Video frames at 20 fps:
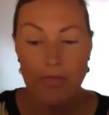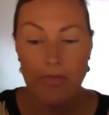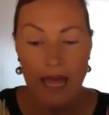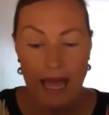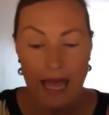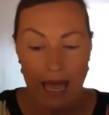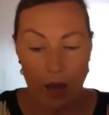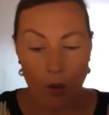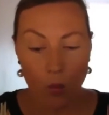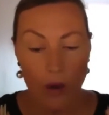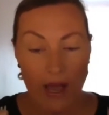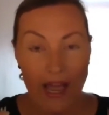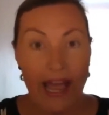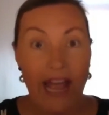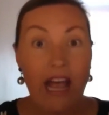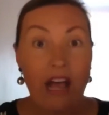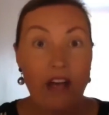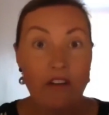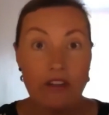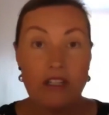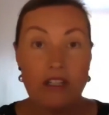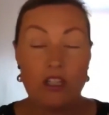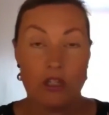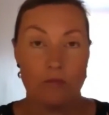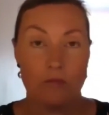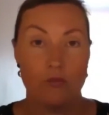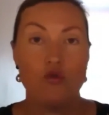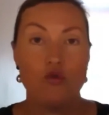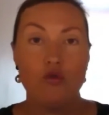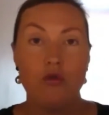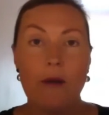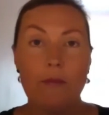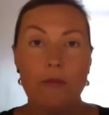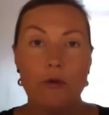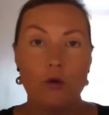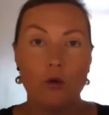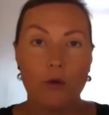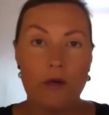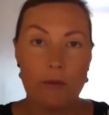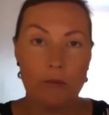We're having some trouble.
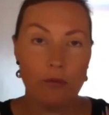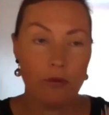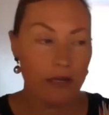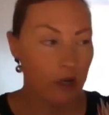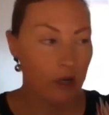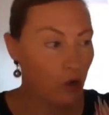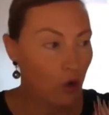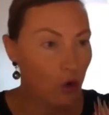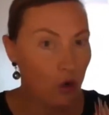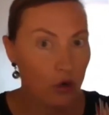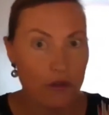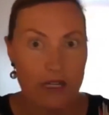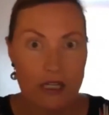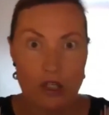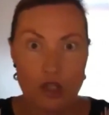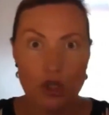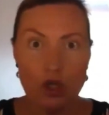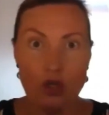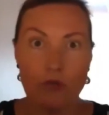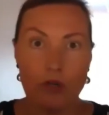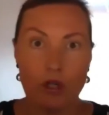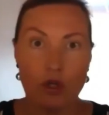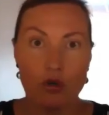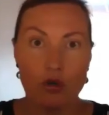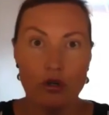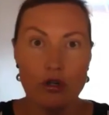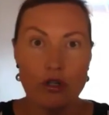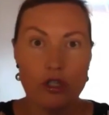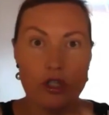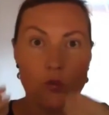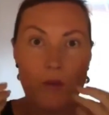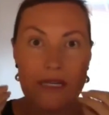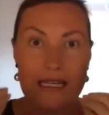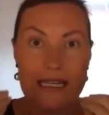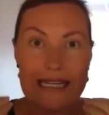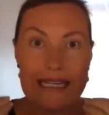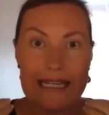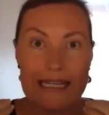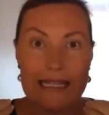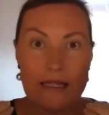We bring on all these new recruits and we
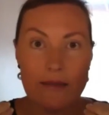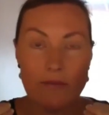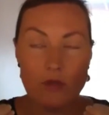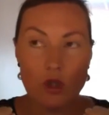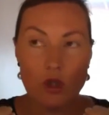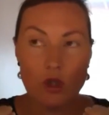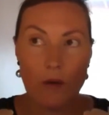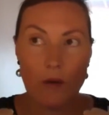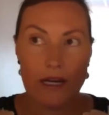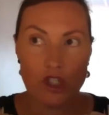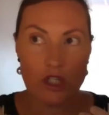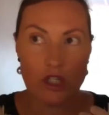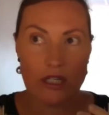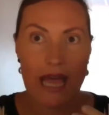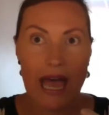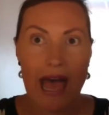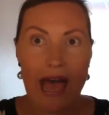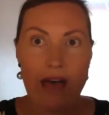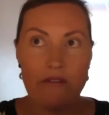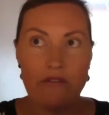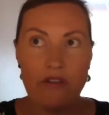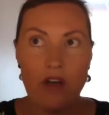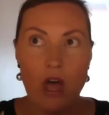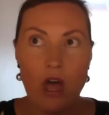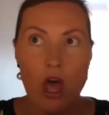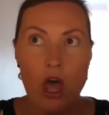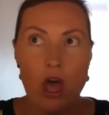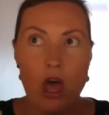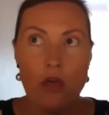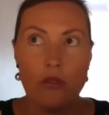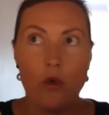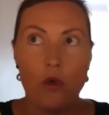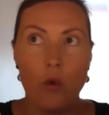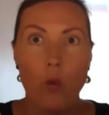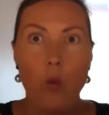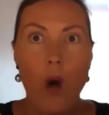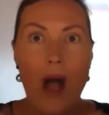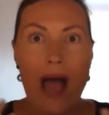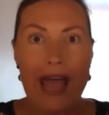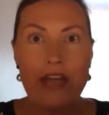need them to actually have the
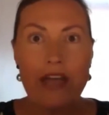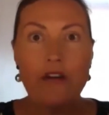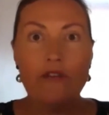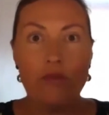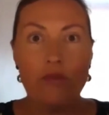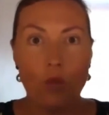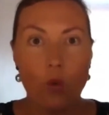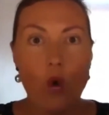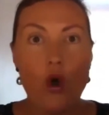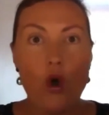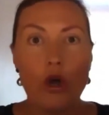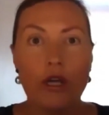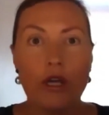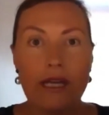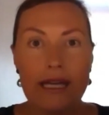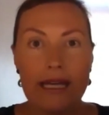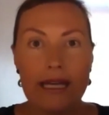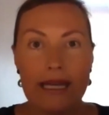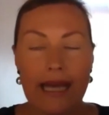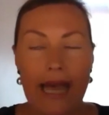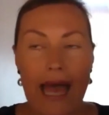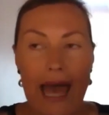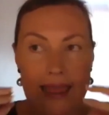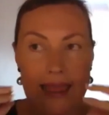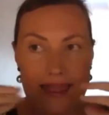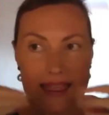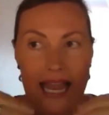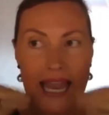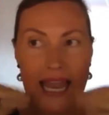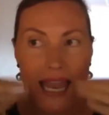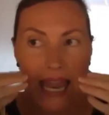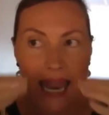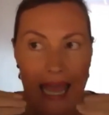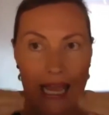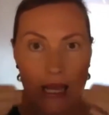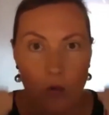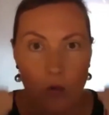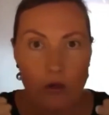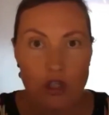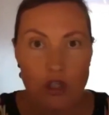way of working and the
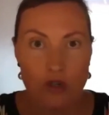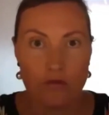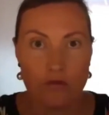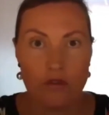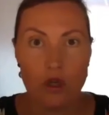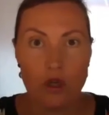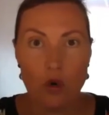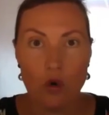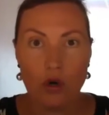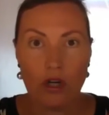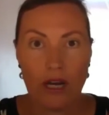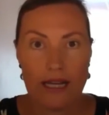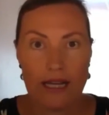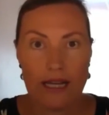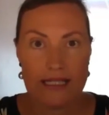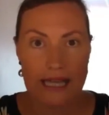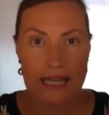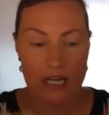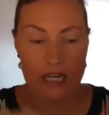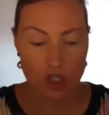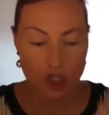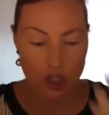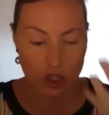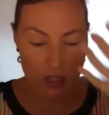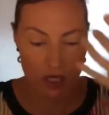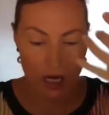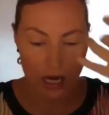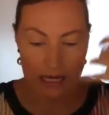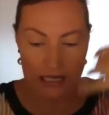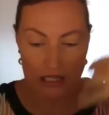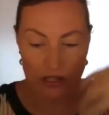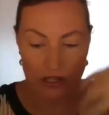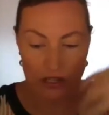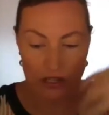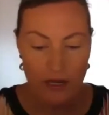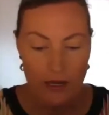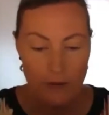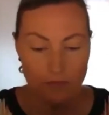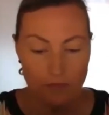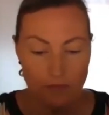language of the organization kind of
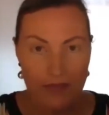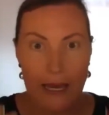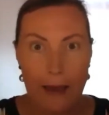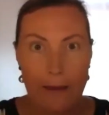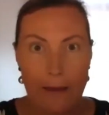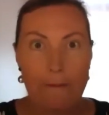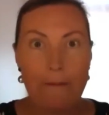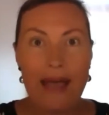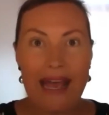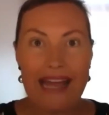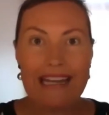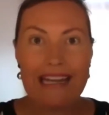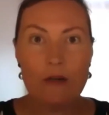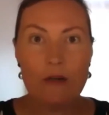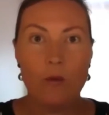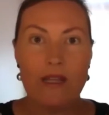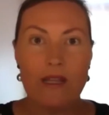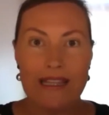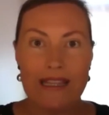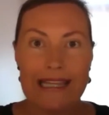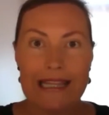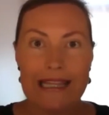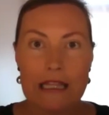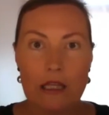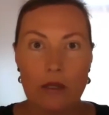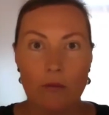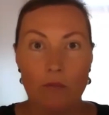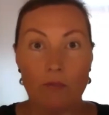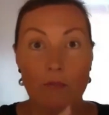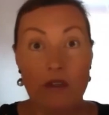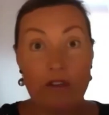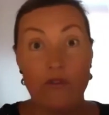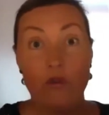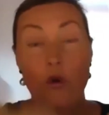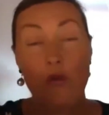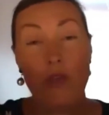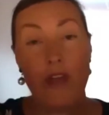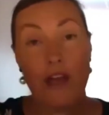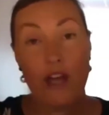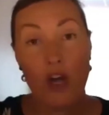embedded within them before
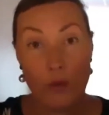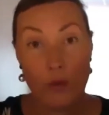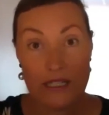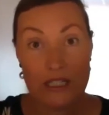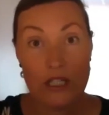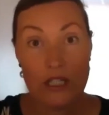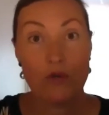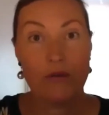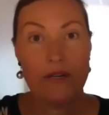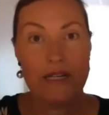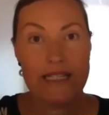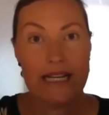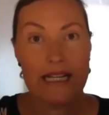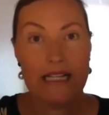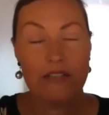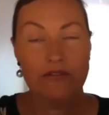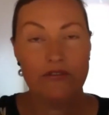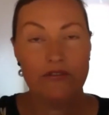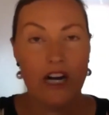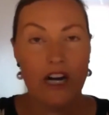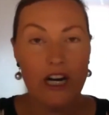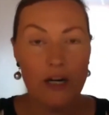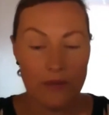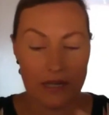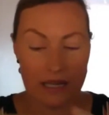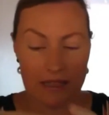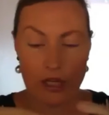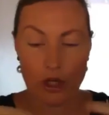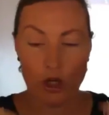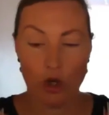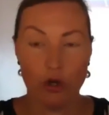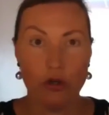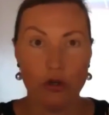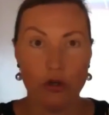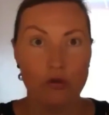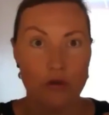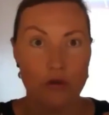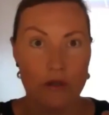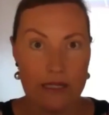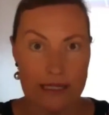they go into the retail environment, and they go
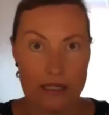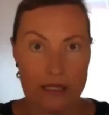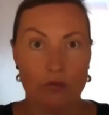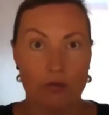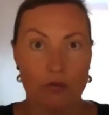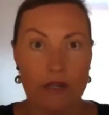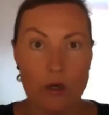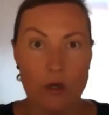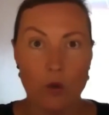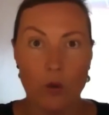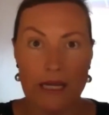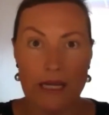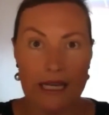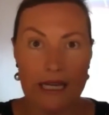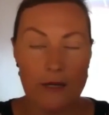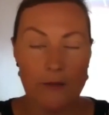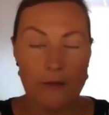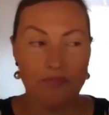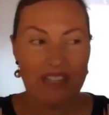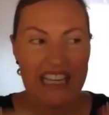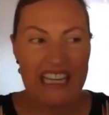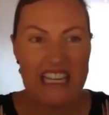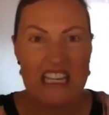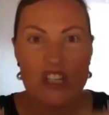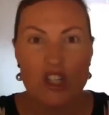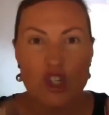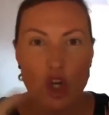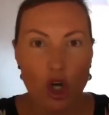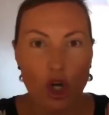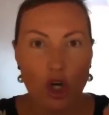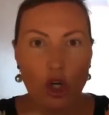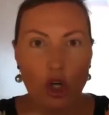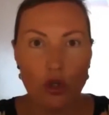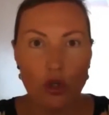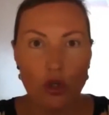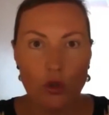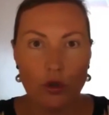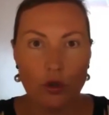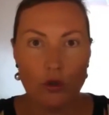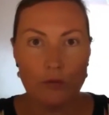through this 3-week
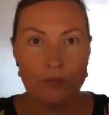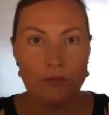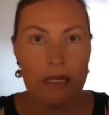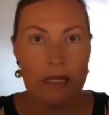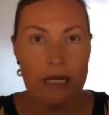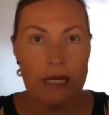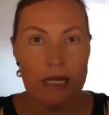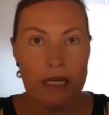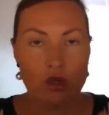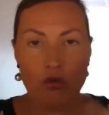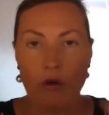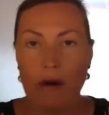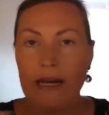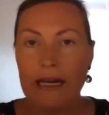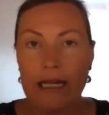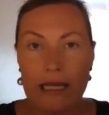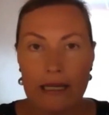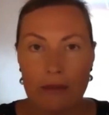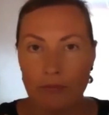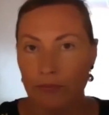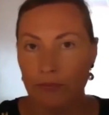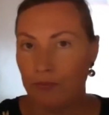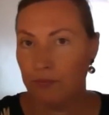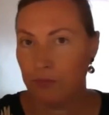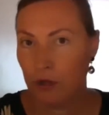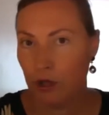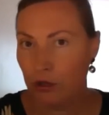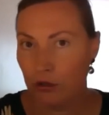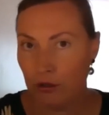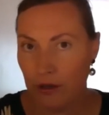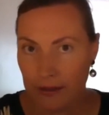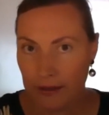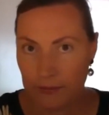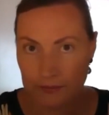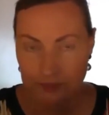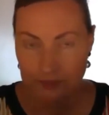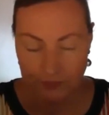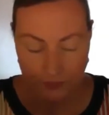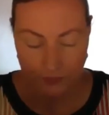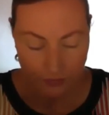internal training program,
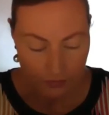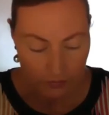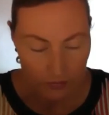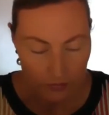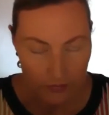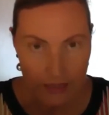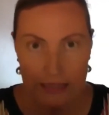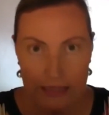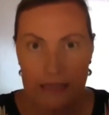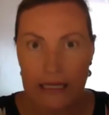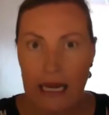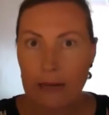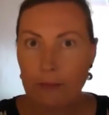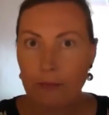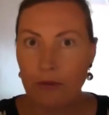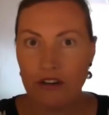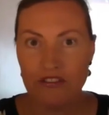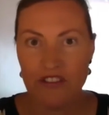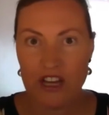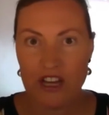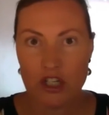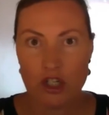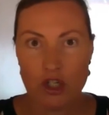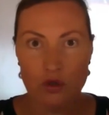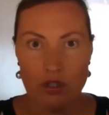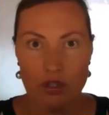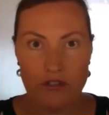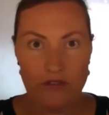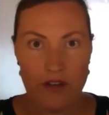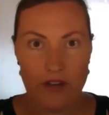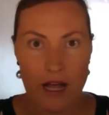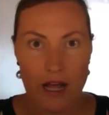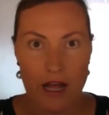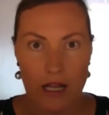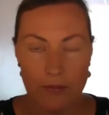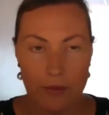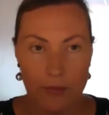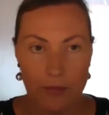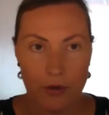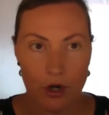like professional
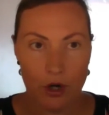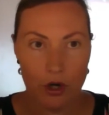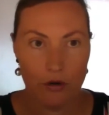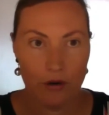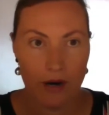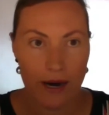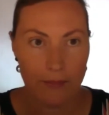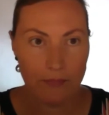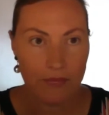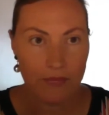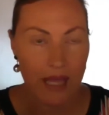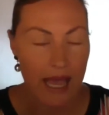development program.